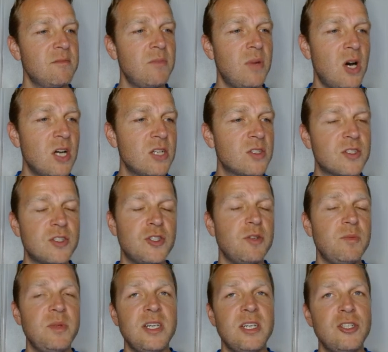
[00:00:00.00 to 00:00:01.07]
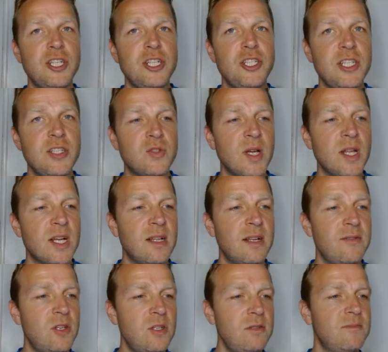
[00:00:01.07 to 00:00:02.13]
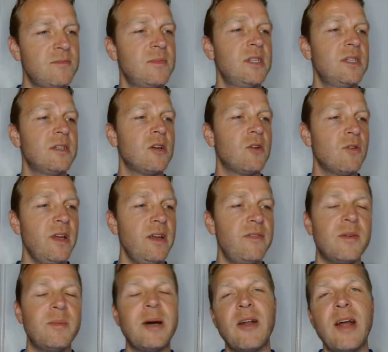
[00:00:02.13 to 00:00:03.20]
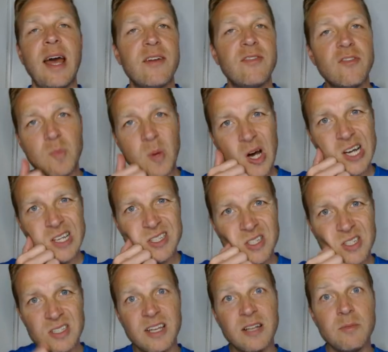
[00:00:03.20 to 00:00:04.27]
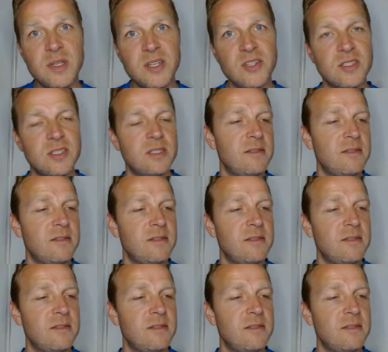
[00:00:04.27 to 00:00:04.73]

Bossk should be GG's Relic level. Grief about half of Bossk's and built